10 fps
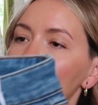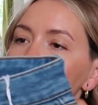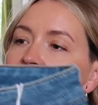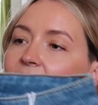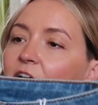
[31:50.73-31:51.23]

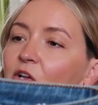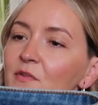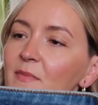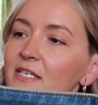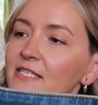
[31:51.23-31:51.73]
Again, I got
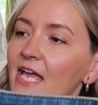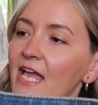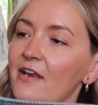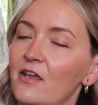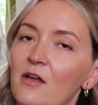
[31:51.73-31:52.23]
them in a
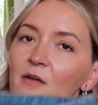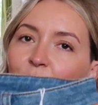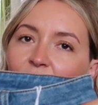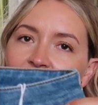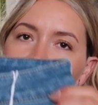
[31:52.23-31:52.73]
10,
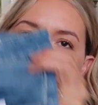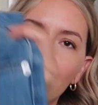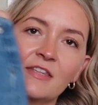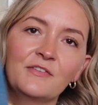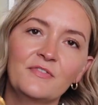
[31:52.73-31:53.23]
praying
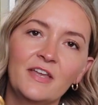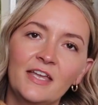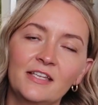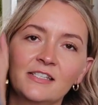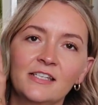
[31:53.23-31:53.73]
that they
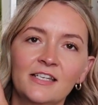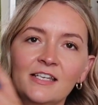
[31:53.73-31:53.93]
fit.